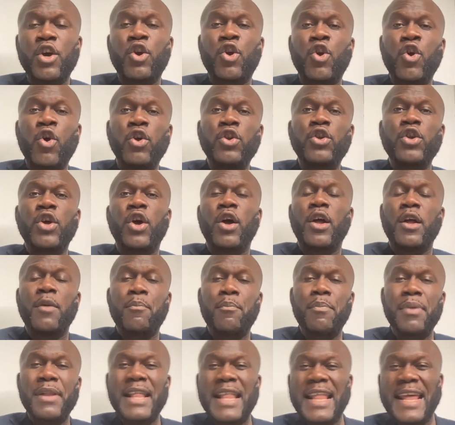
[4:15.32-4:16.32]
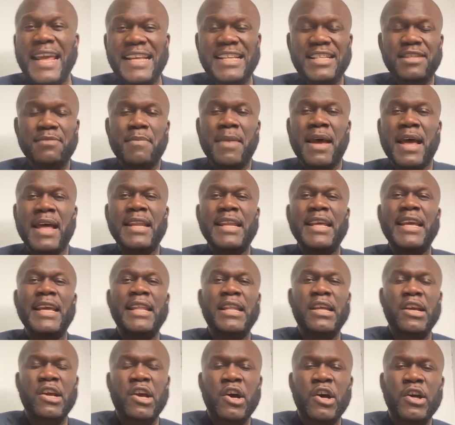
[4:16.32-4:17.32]
God placed man in
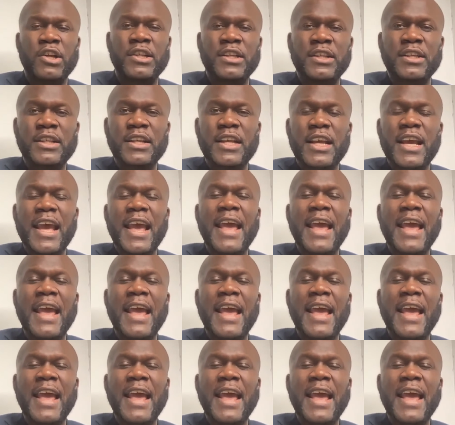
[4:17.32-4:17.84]
the garden